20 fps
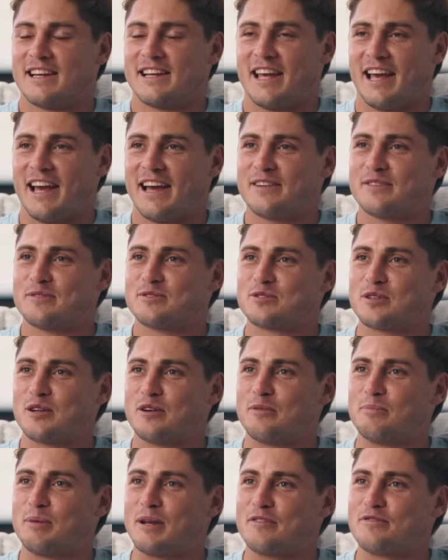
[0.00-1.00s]
yeah, sort
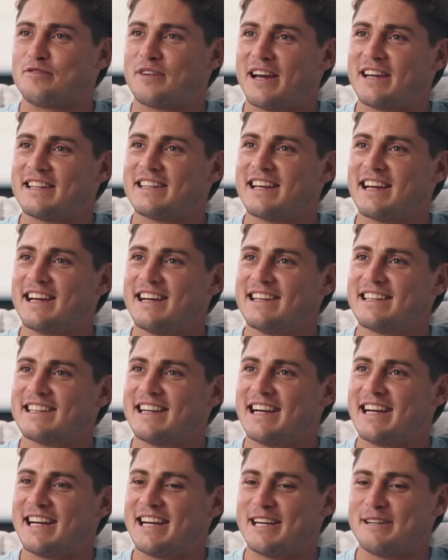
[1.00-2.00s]
of a bit of fate there.
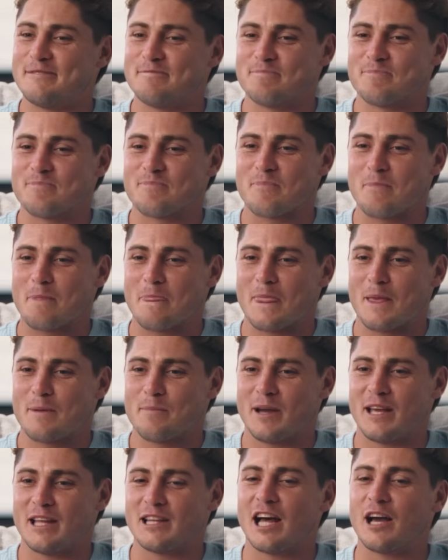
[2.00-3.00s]

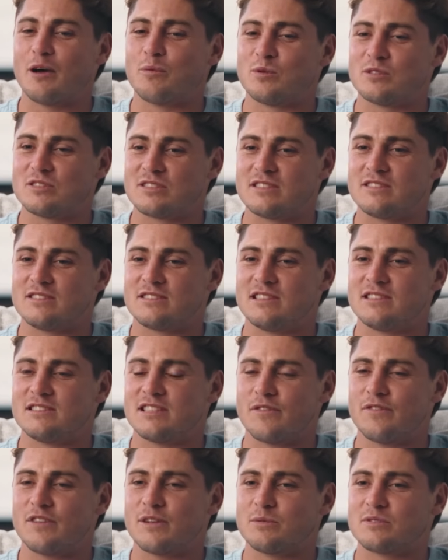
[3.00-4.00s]
But yeah, like,
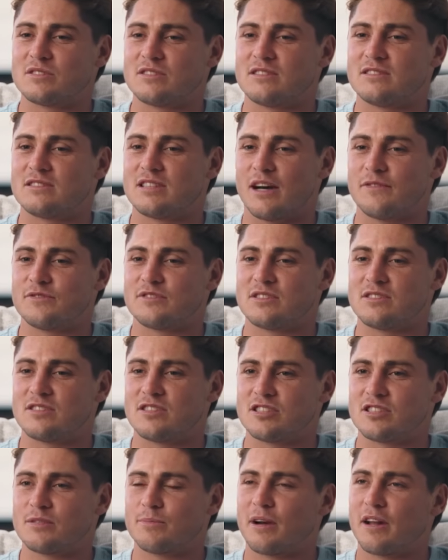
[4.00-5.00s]
definitely was a tough
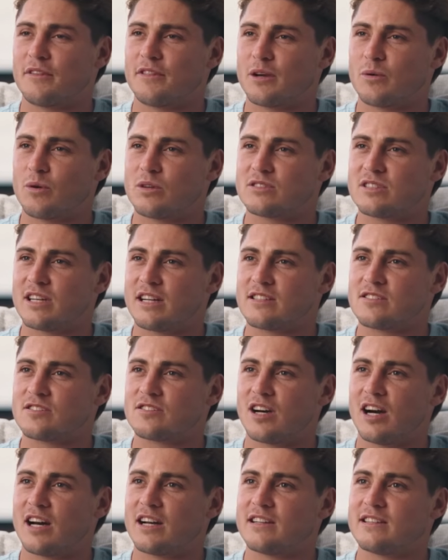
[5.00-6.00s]
decision, but I think once I
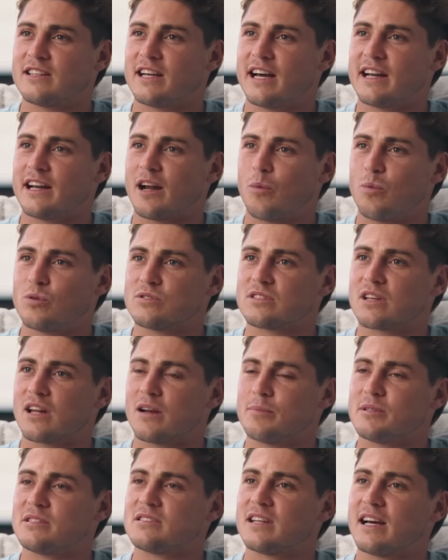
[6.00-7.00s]
decided that I wasn't going
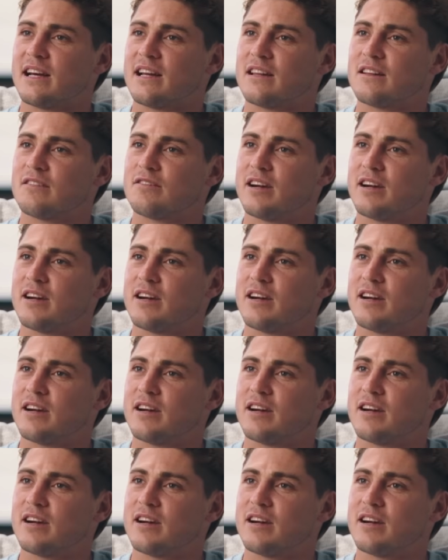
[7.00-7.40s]
to be staying at the